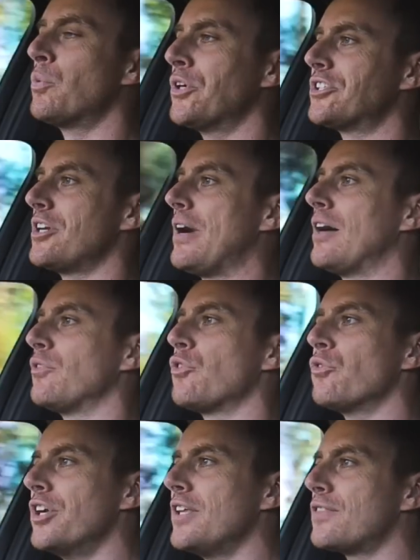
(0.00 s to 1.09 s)
pushing about
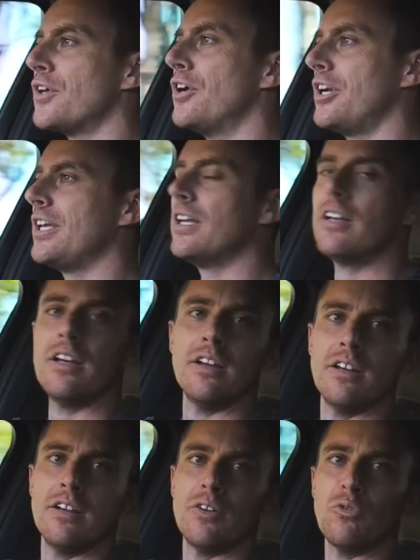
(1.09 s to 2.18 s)
330
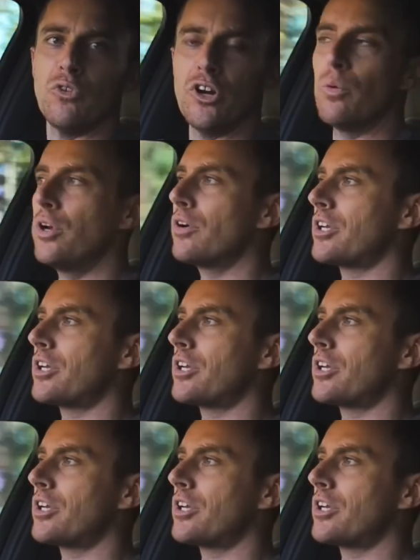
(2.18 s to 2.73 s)
rear wheel